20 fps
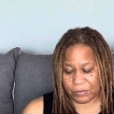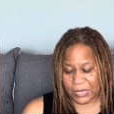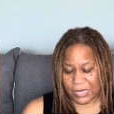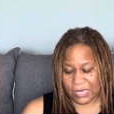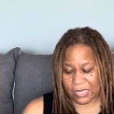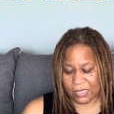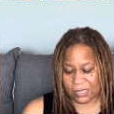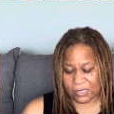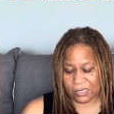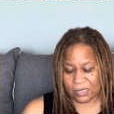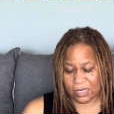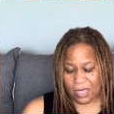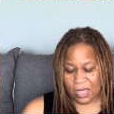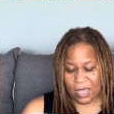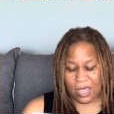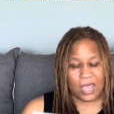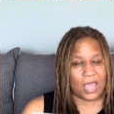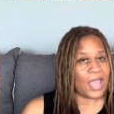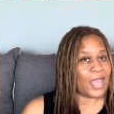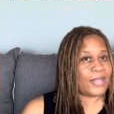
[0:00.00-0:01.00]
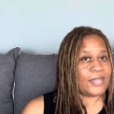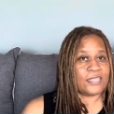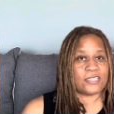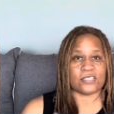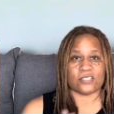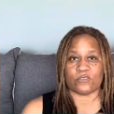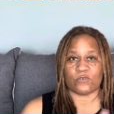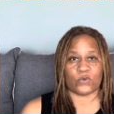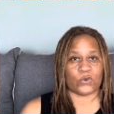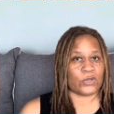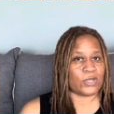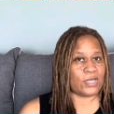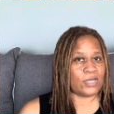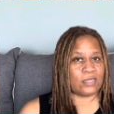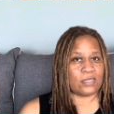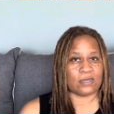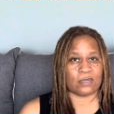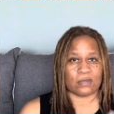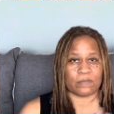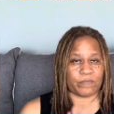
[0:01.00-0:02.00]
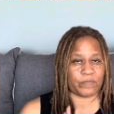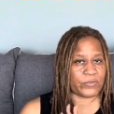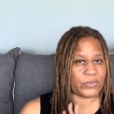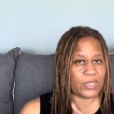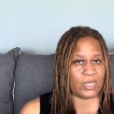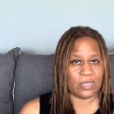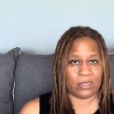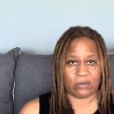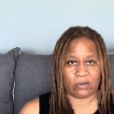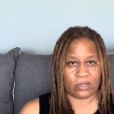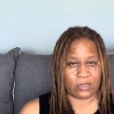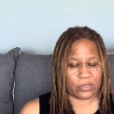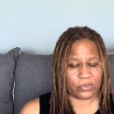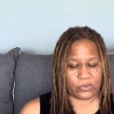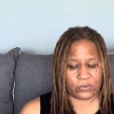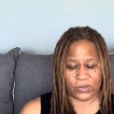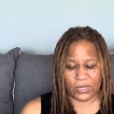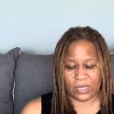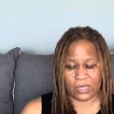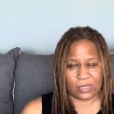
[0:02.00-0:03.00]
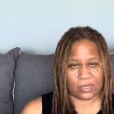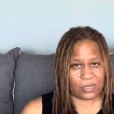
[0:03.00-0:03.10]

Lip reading: piece. And this is for either of the 3.